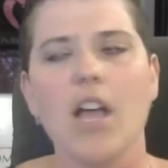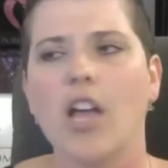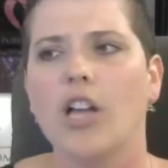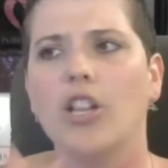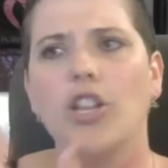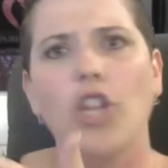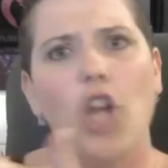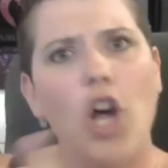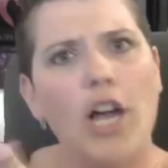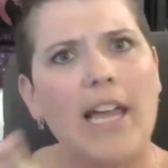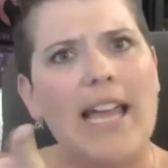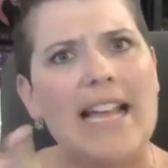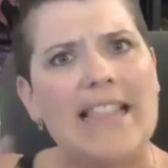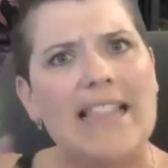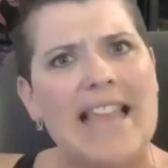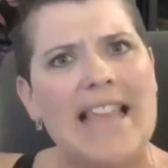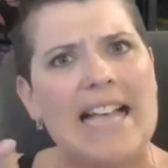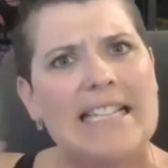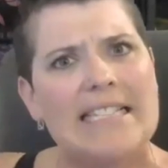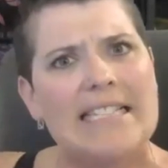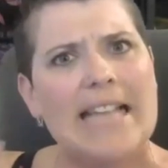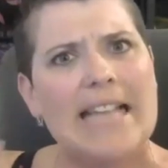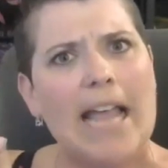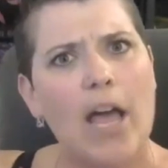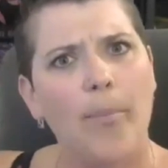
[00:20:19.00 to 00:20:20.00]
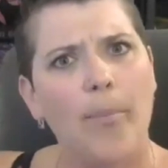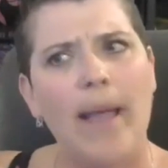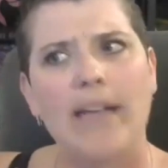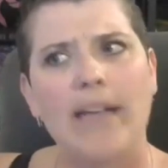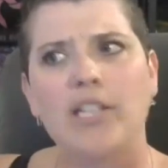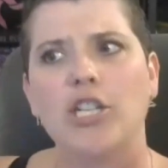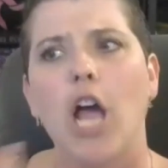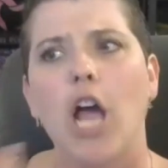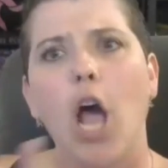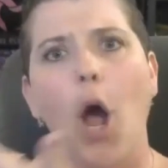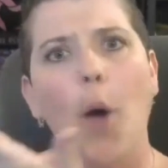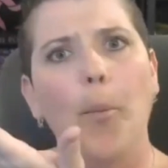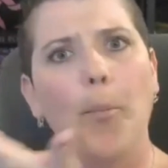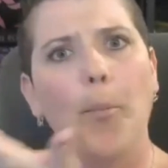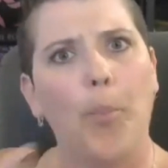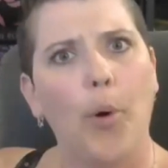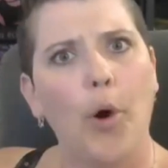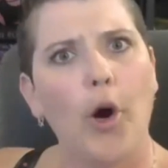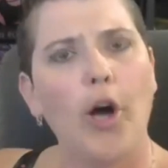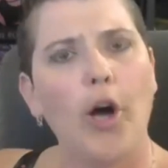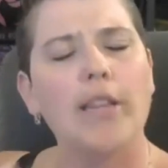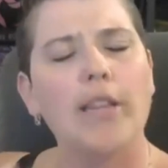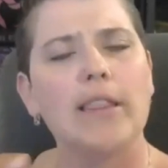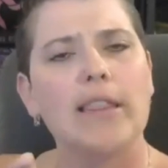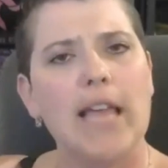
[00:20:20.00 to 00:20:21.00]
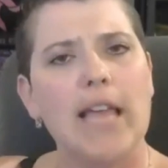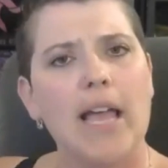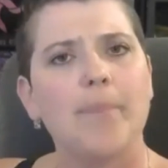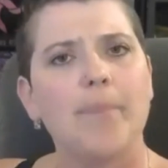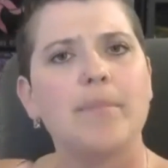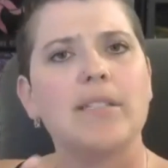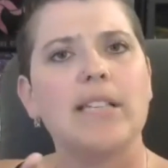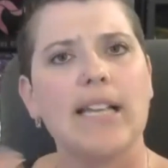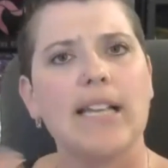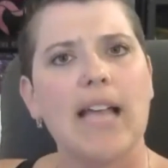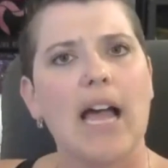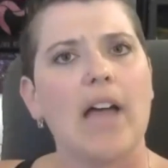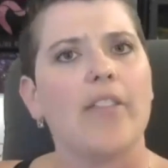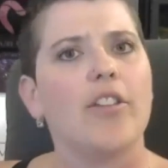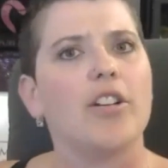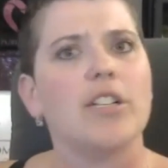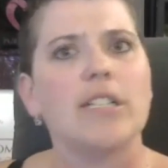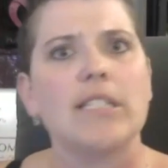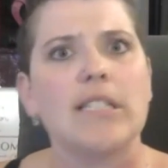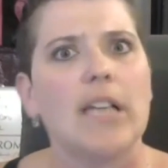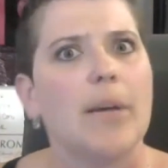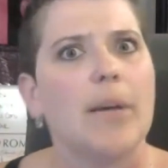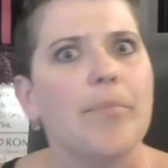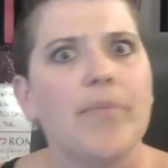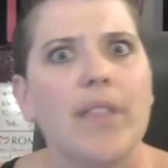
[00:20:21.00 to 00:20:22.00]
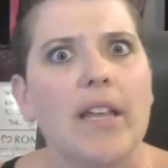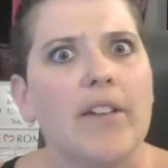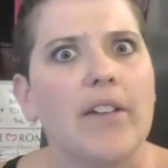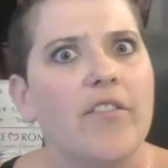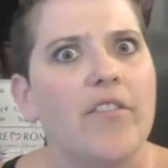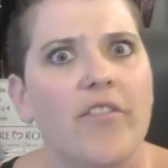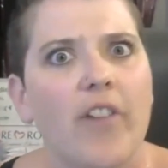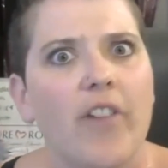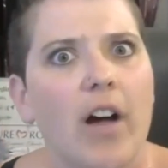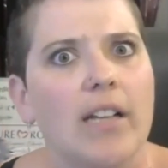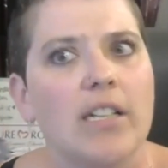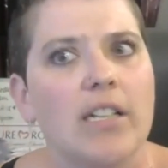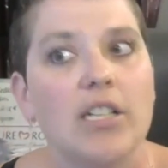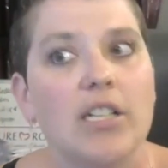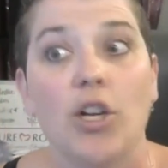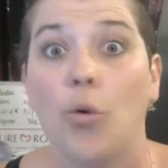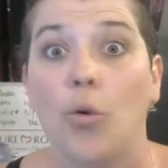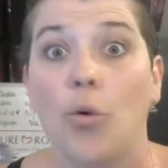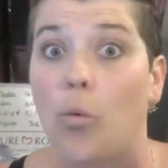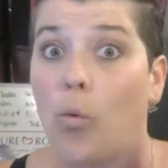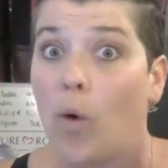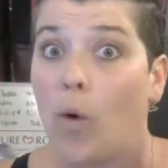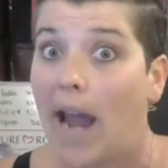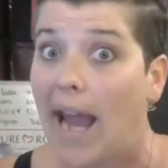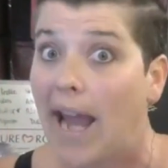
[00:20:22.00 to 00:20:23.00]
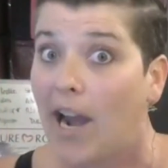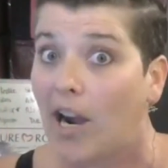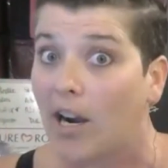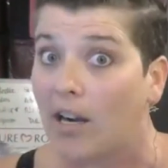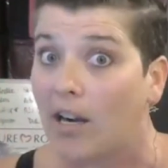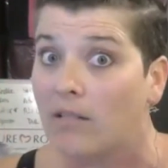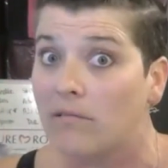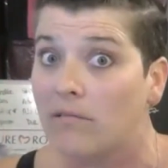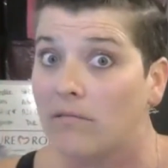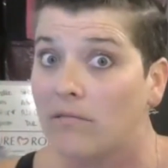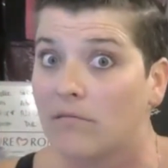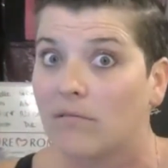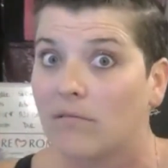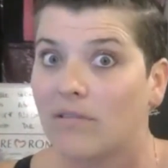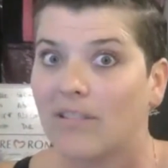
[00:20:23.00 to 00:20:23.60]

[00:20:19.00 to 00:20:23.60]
look at that sale page. Put them together something fun to wear.